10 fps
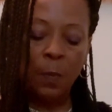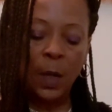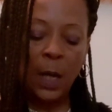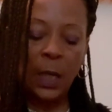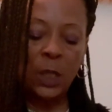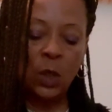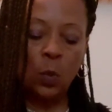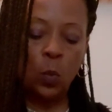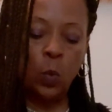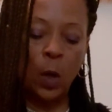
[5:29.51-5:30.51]
But I guess
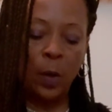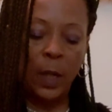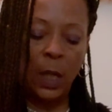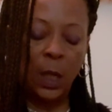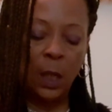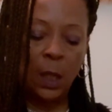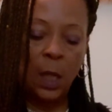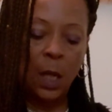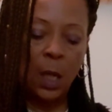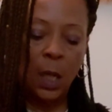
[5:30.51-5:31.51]
you're worrying
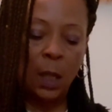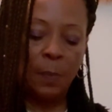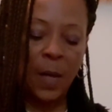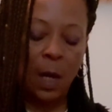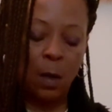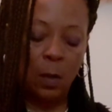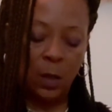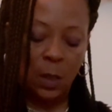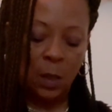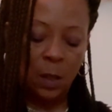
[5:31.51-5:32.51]
about